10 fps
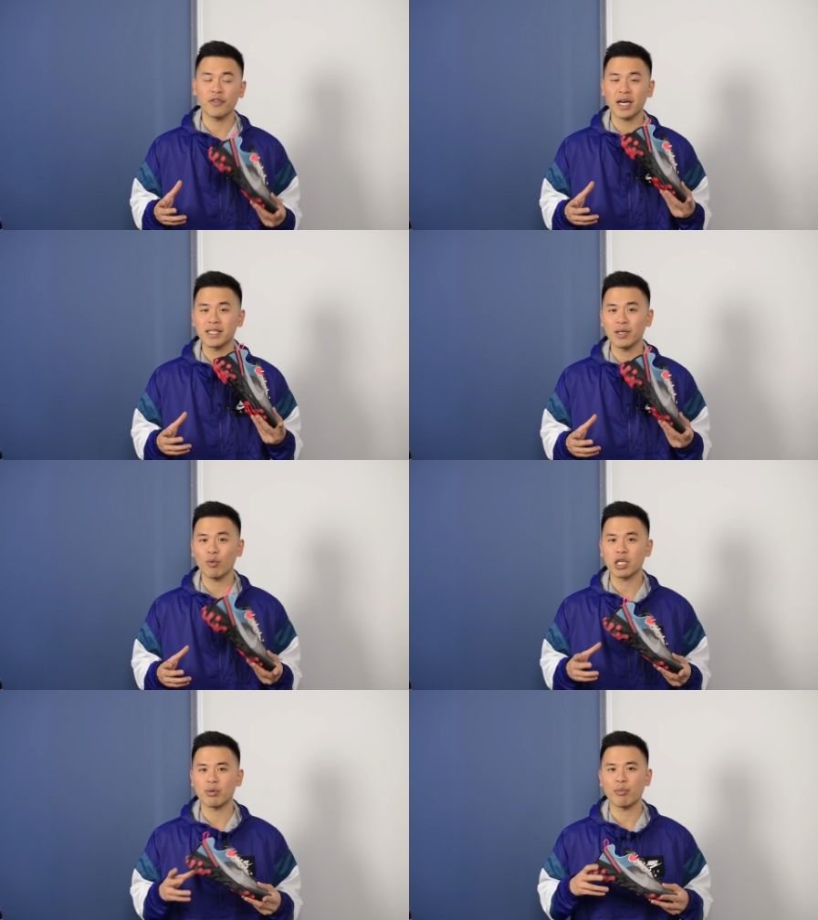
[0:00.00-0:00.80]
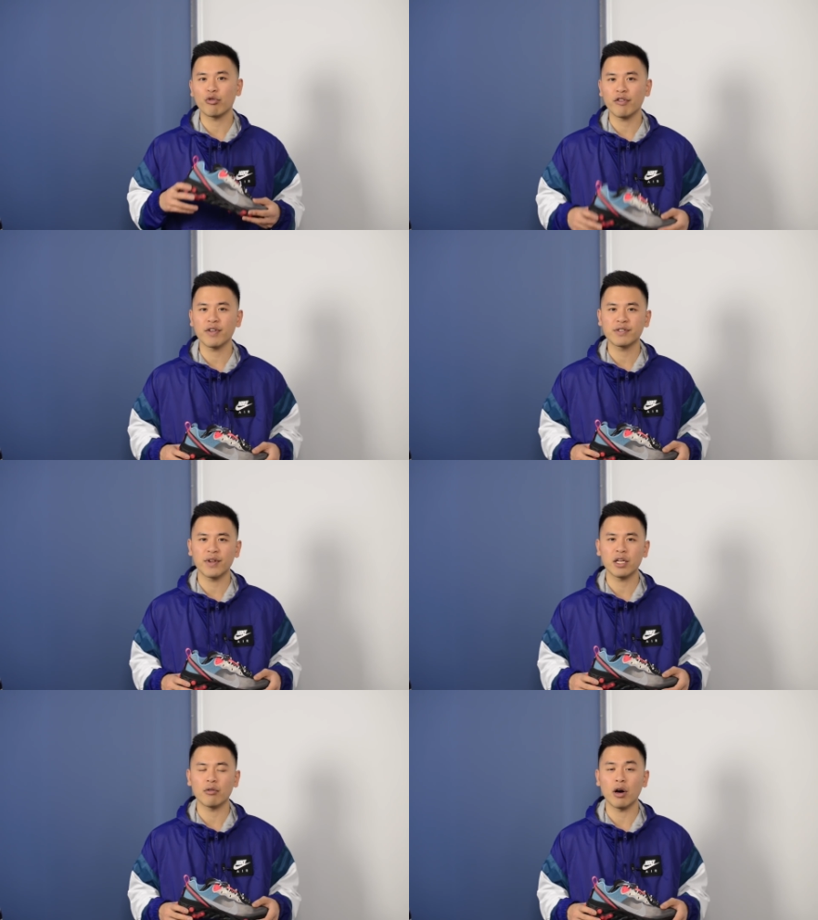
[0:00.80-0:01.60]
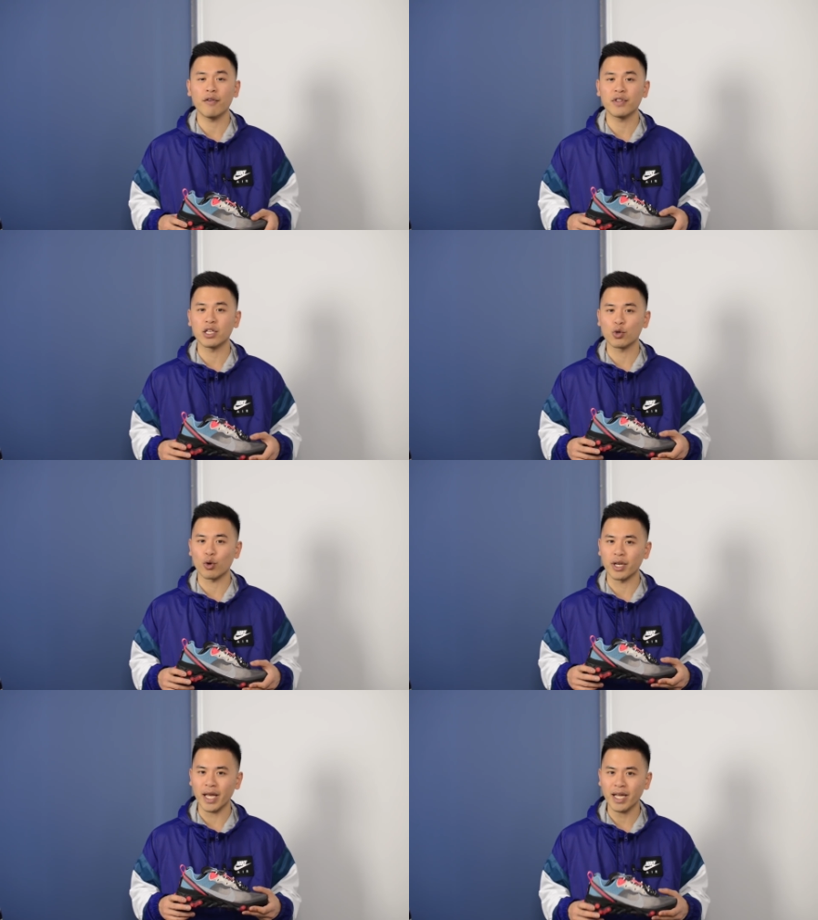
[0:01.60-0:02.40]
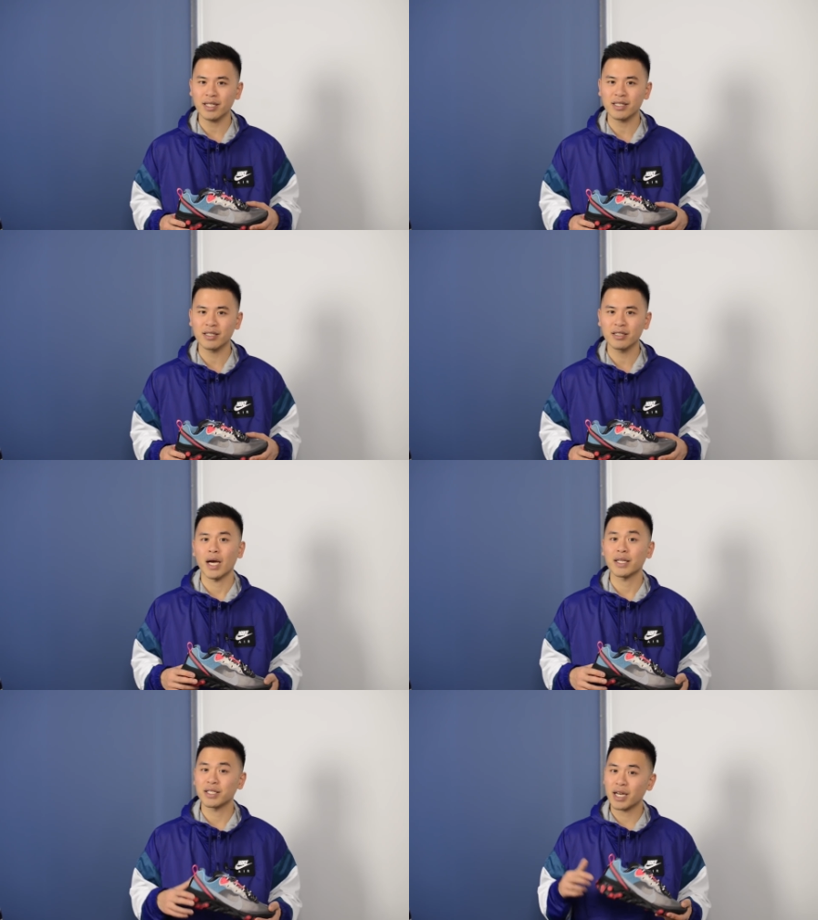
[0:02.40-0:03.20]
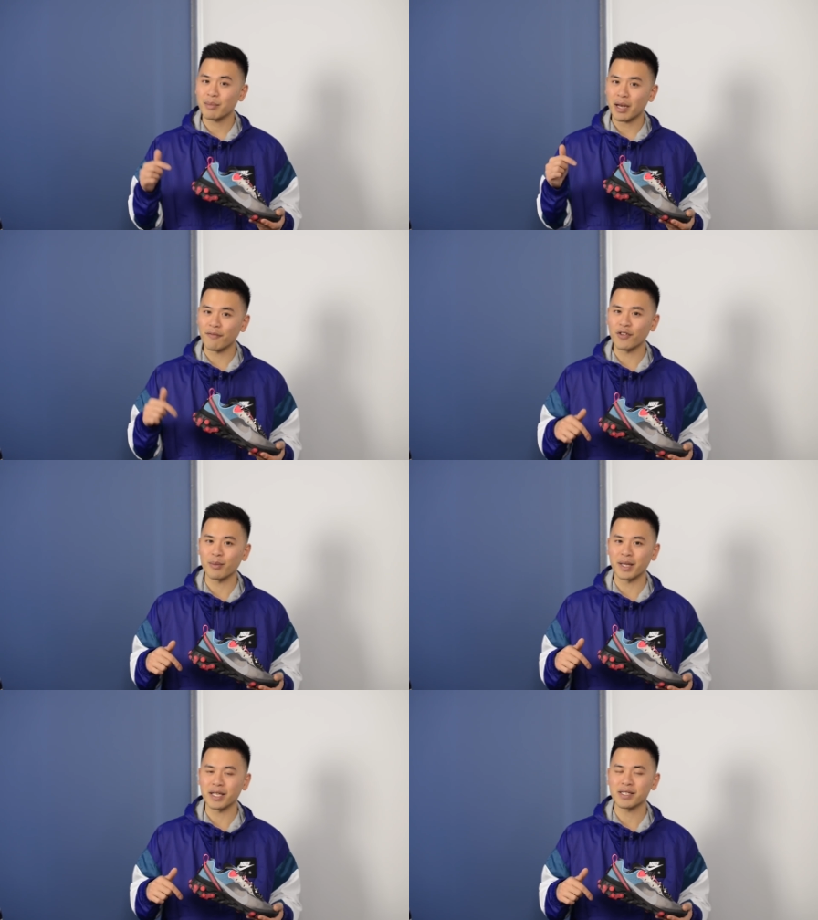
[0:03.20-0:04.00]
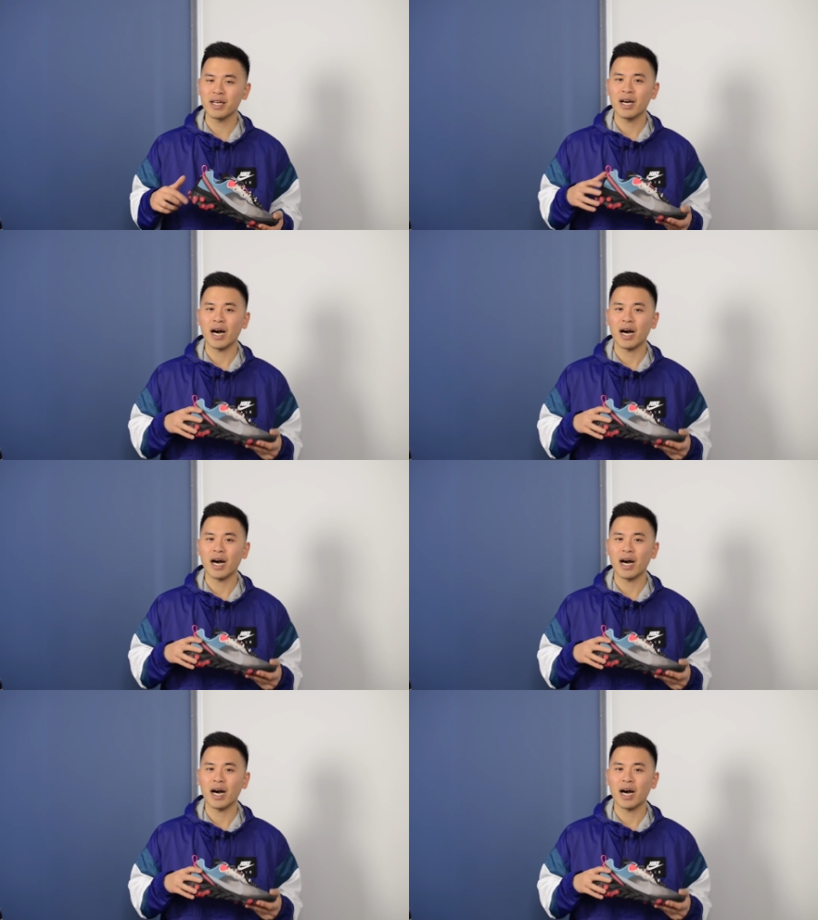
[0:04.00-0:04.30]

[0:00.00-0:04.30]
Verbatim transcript: if you guys didn't watch my previous video of the Jordan 8s, at the time that I'm filming this,